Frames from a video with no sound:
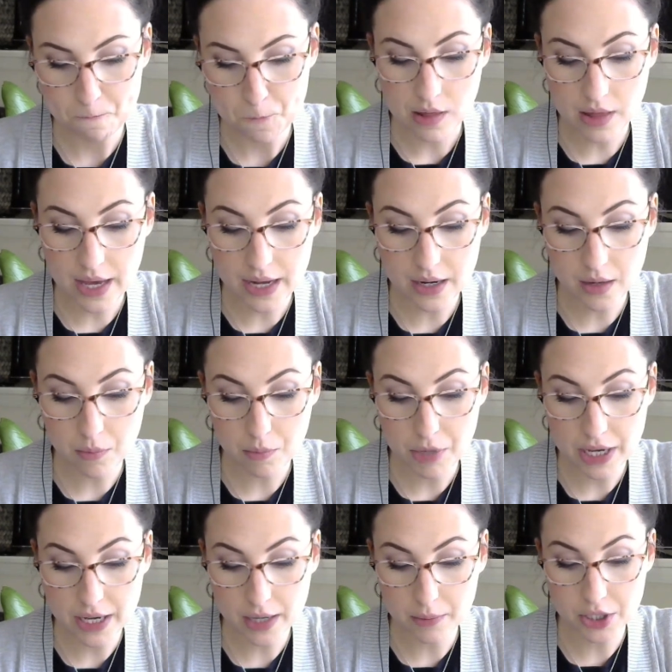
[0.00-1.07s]
Then
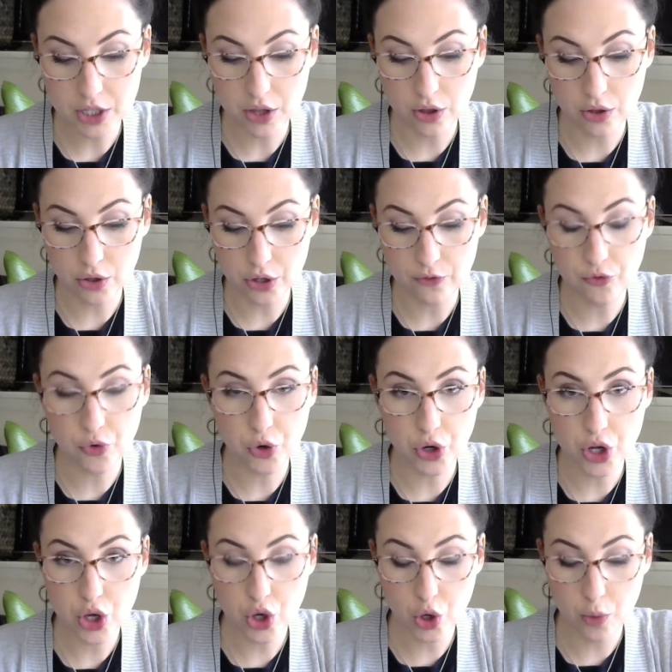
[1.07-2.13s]
pick up to 34,
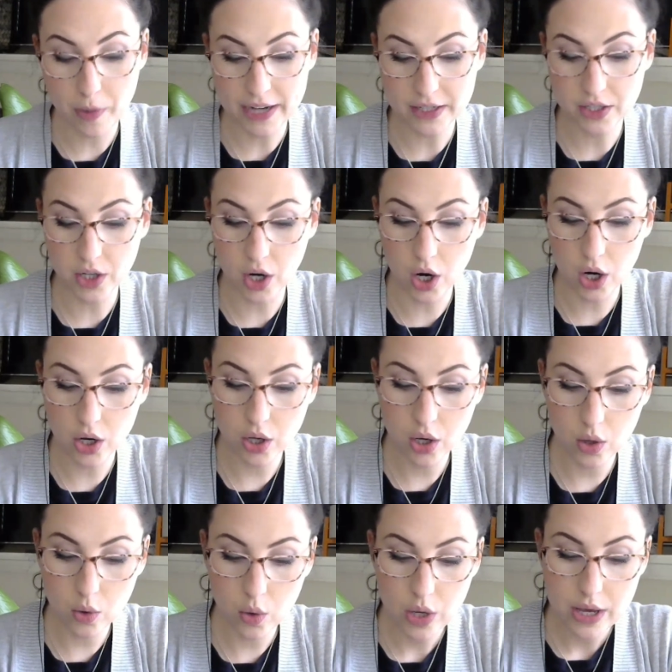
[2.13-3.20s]
you go back to
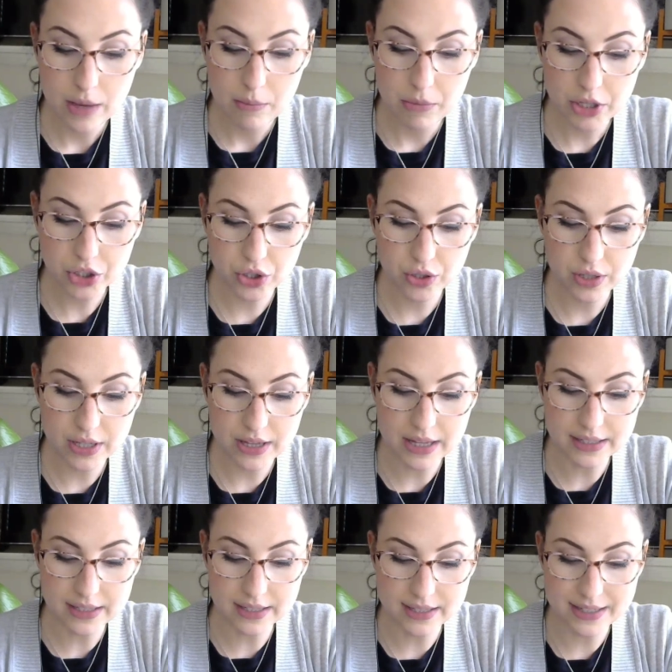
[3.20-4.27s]
arco, make sure that
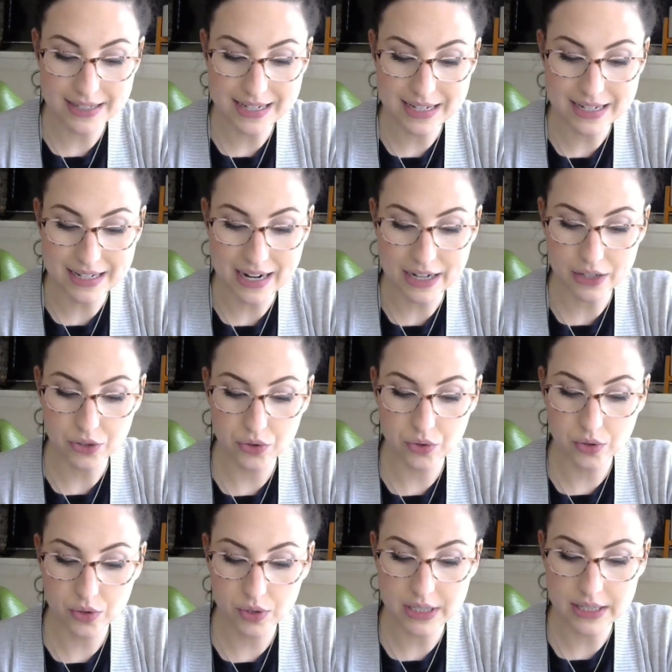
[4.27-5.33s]
that's a C
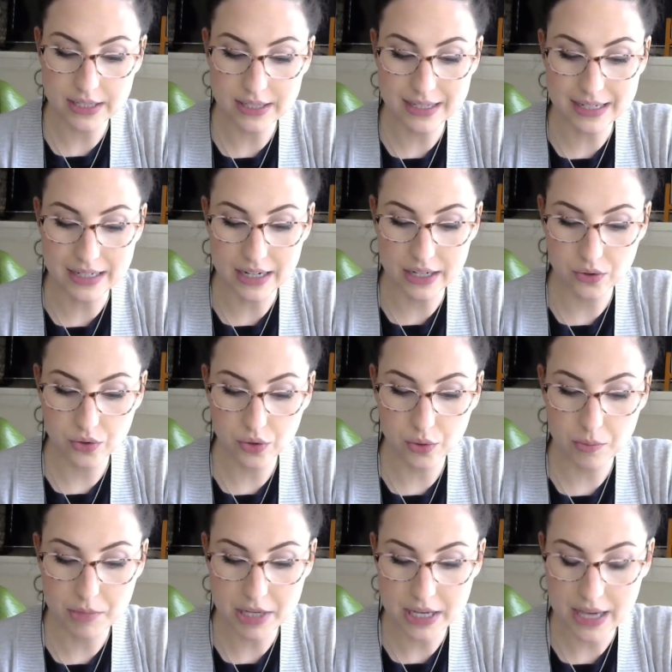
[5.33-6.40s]
natural, D C natural,
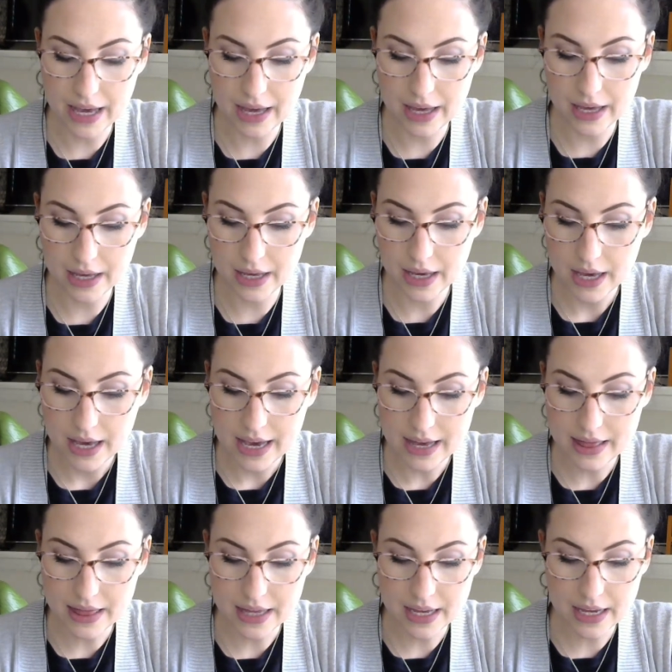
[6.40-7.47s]
B A,
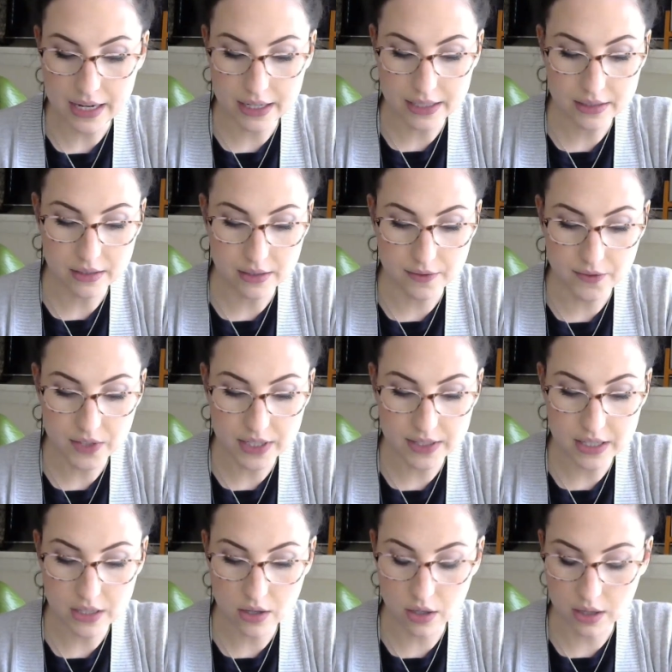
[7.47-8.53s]
and then
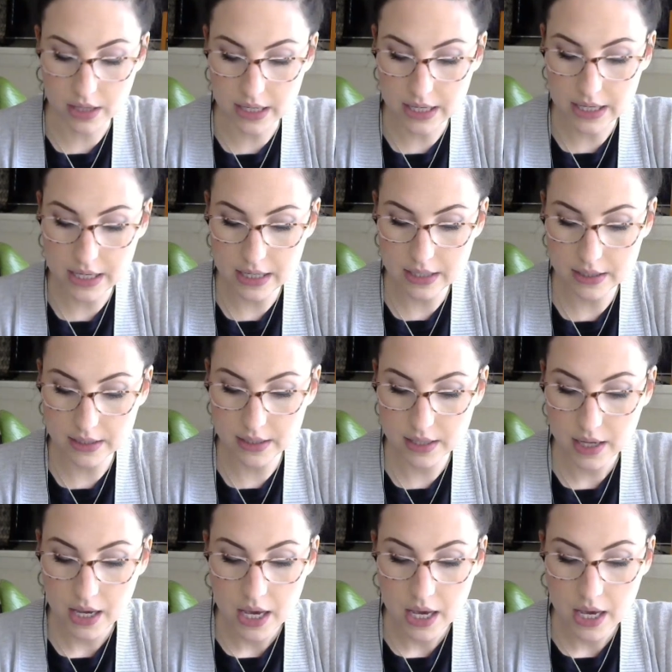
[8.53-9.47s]
DVC on the E's.